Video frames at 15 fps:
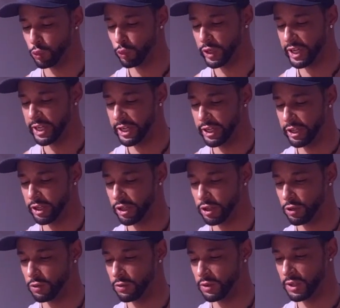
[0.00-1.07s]

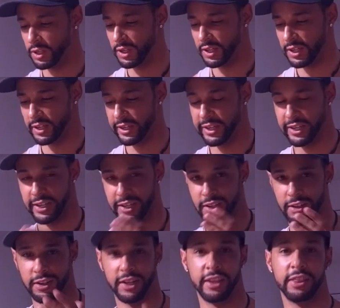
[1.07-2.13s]
radio.
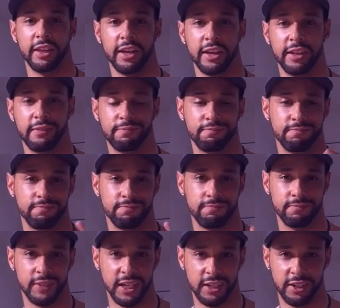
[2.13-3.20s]
And I think
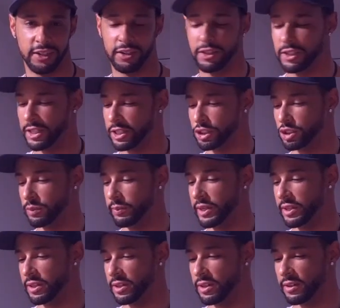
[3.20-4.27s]
ideally that should
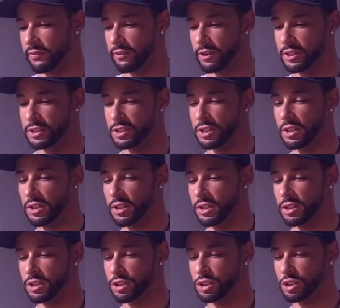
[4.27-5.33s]
make the difference.
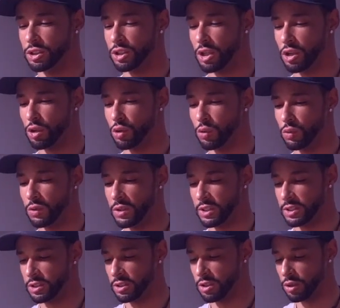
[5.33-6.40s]
So
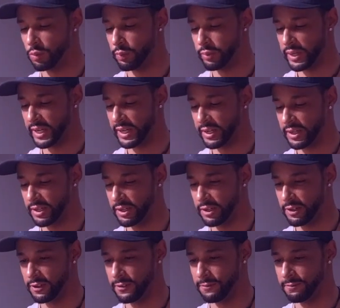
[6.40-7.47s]
let's go back
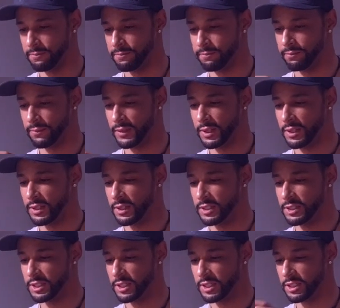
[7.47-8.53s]
here.
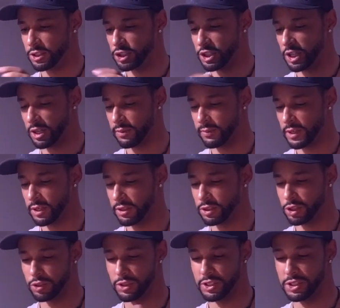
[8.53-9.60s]
Let's hit the check mark
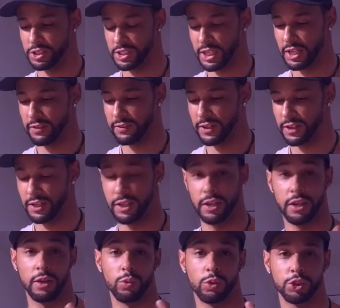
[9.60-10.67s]
so it can save it.
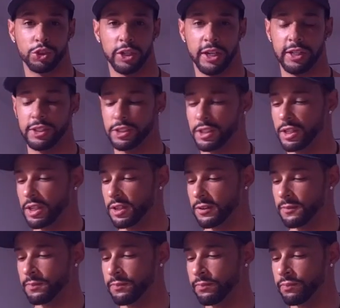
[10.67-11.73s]
And we'll try this
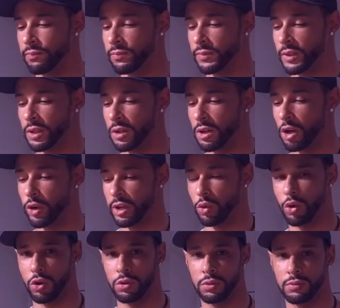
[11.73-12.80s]
again. Okay,
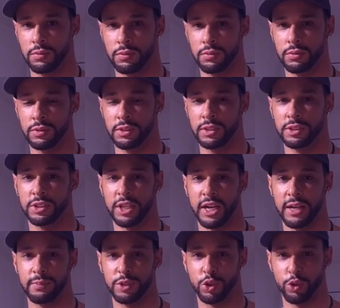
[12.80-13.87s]
Google.
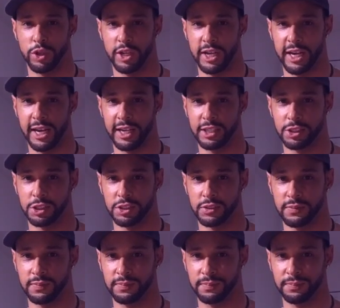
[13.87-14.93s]
Time to
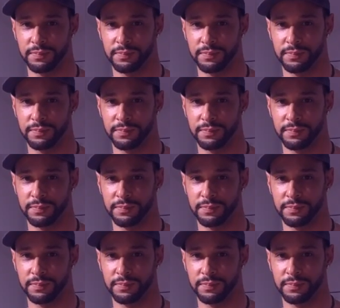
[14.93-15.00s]
relax.